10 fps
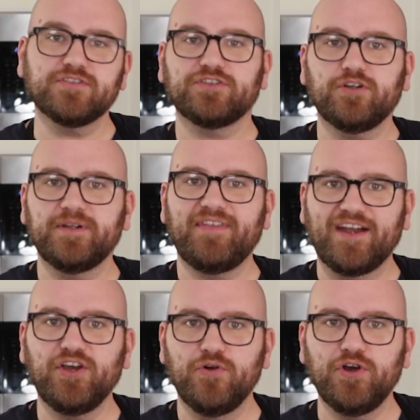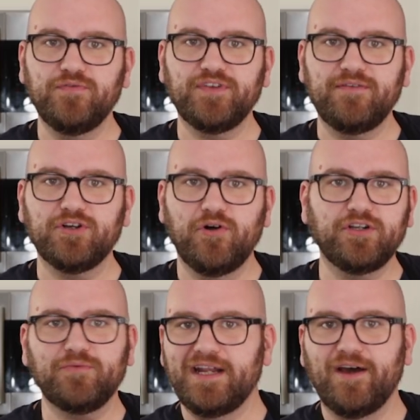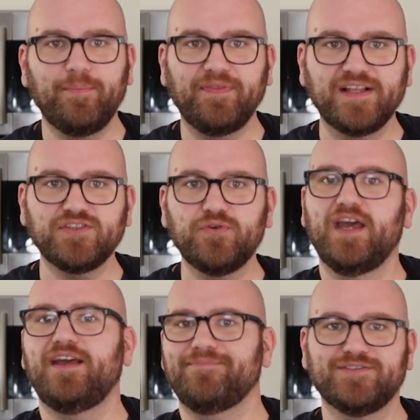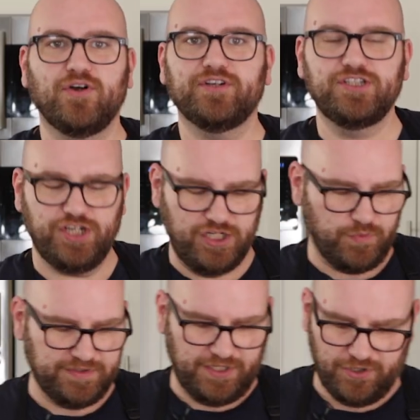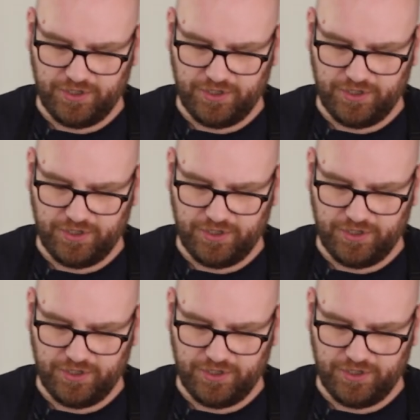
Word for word: There's a little bit of that cocoa flavor going on right now, but that's okay. It's all gonna change once it